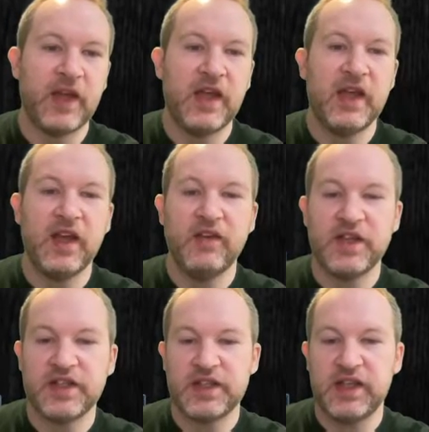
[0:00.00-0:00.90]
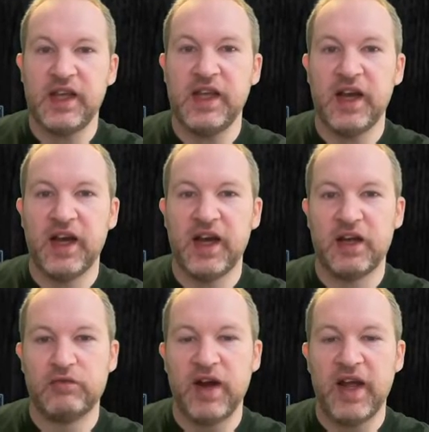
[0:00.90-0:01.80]
Here is the
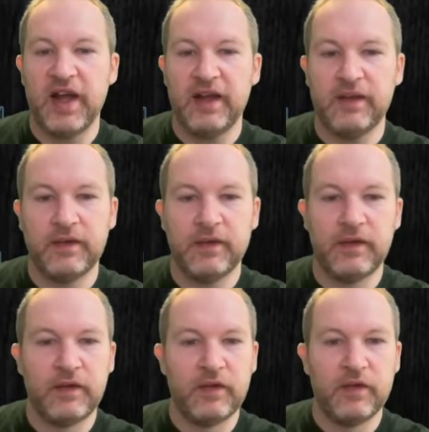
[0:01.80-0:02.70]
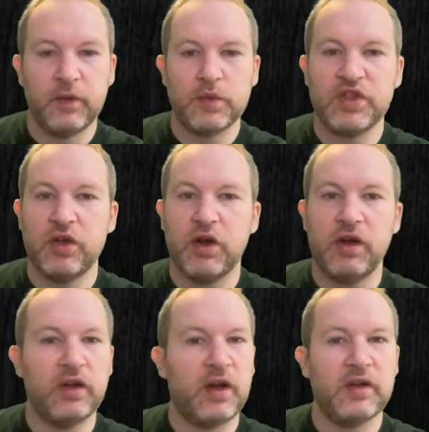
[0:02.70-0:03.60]
rare that was got.